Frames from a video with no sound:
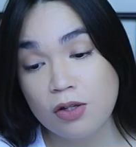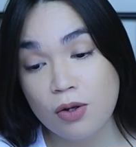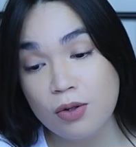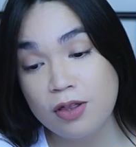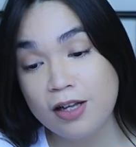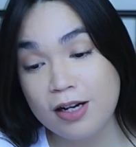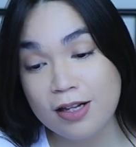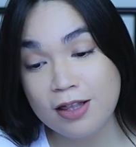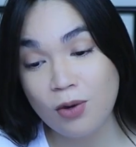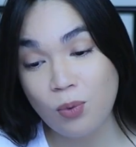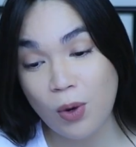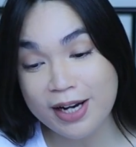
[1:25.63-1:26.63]
So
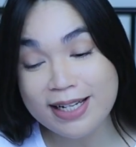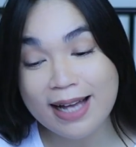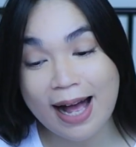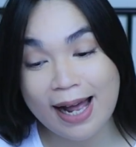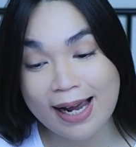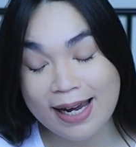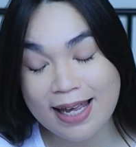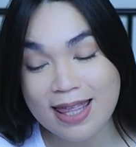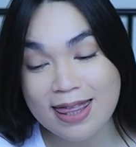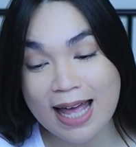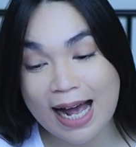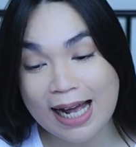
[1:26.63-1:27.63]
the one guy
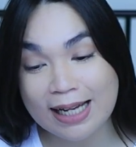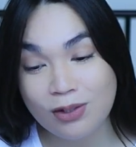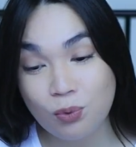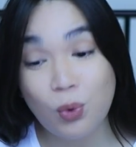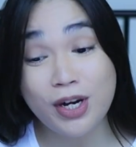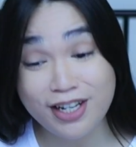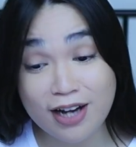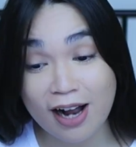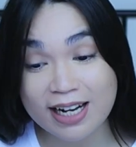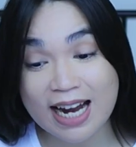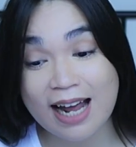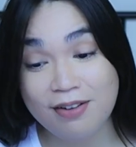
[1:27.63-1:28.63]
that would
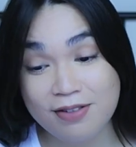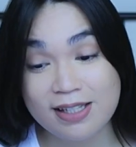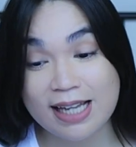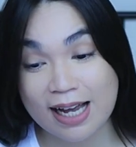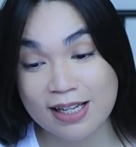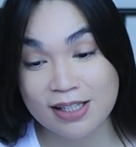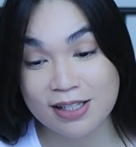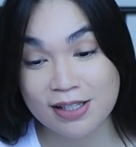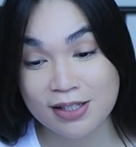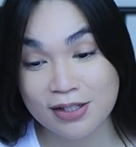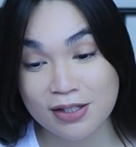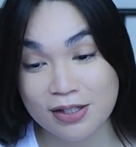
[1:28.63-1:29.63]
not have
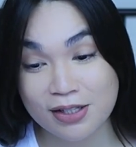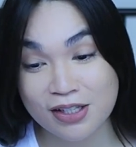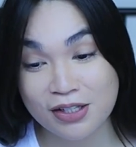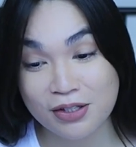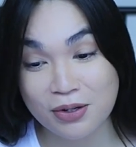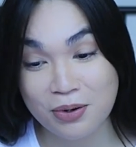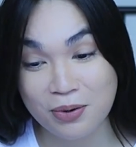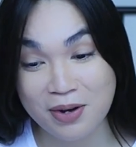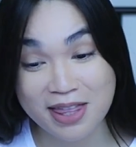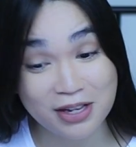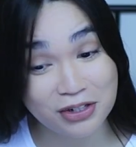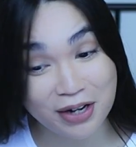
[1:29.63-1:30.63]
sex
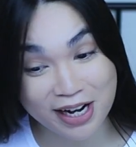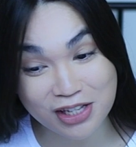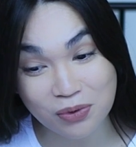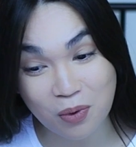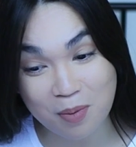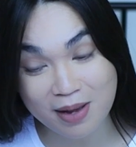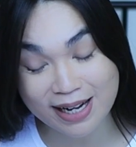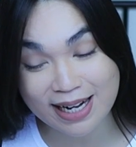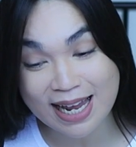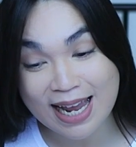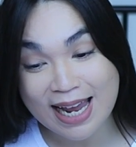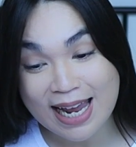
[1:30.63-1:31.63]
with a trans woman
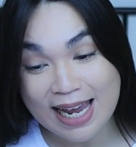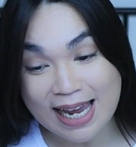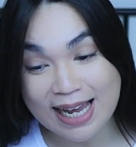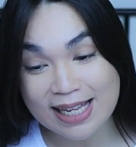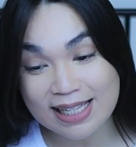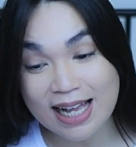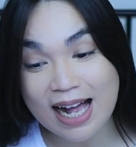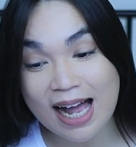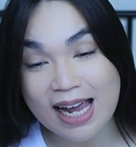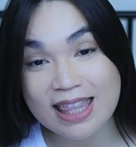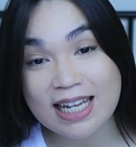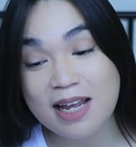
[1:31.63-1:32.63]
is a
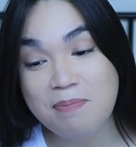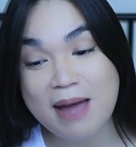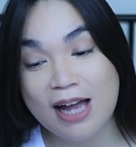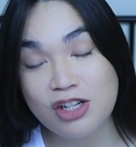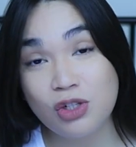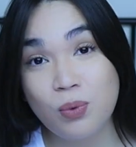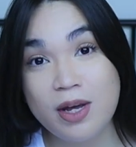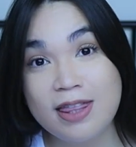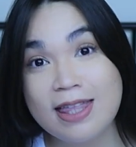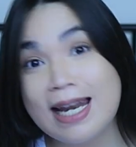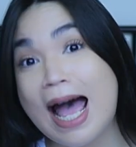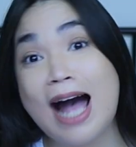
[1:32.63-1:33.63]
guy that I matched with
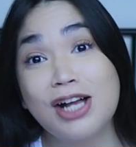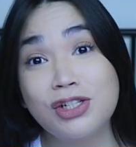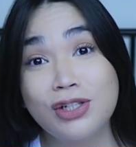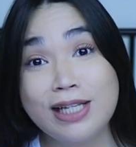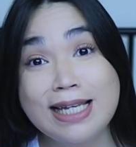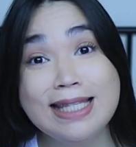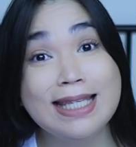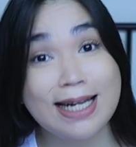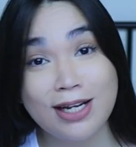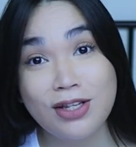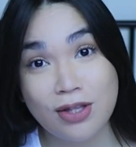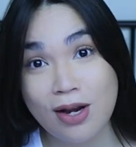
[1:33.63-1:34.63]
that actually
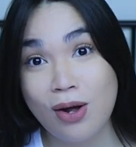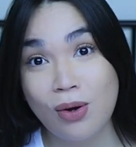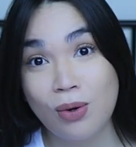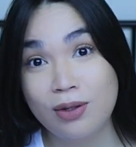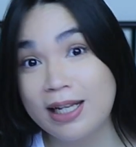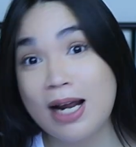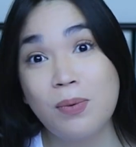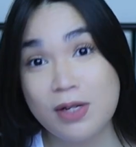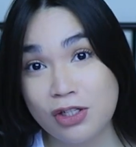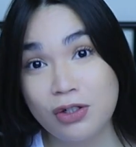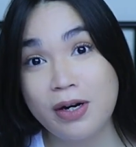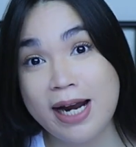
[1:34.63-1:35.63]
didn't know that I
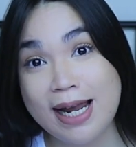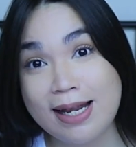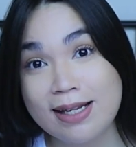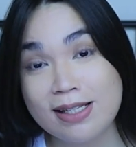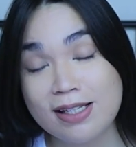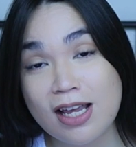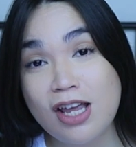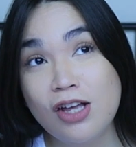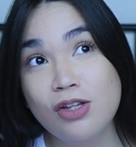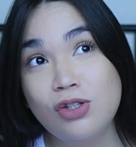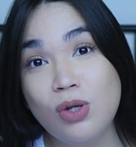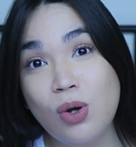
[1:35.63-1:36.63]
was trans.
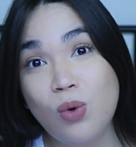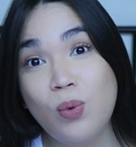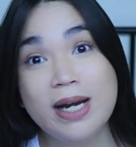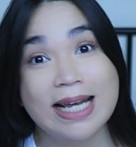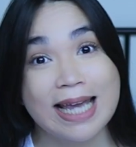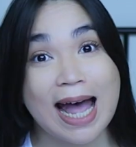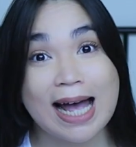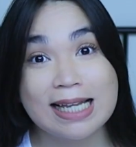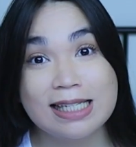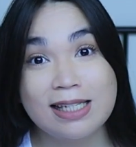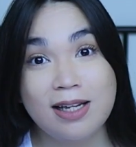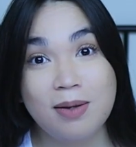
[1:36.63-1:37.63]
So when I
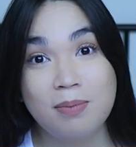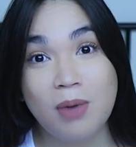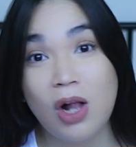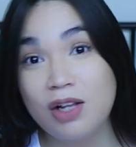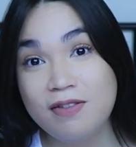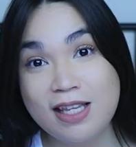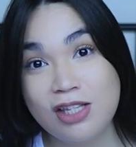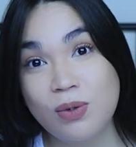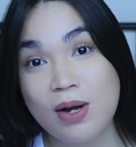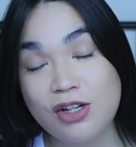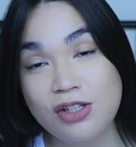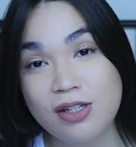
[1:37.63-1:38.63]
asked him all of these
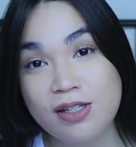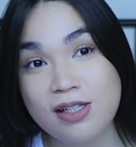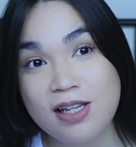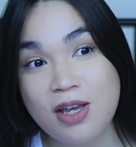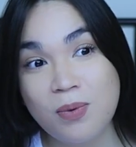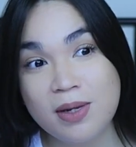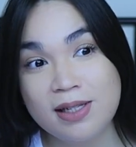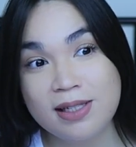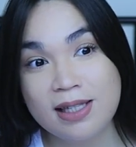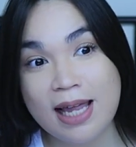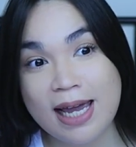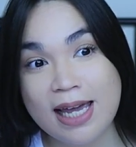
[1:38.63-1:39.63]
questions, he was
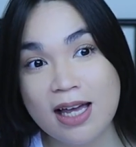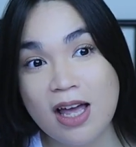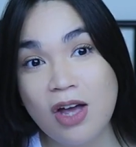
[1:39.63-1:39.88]
like,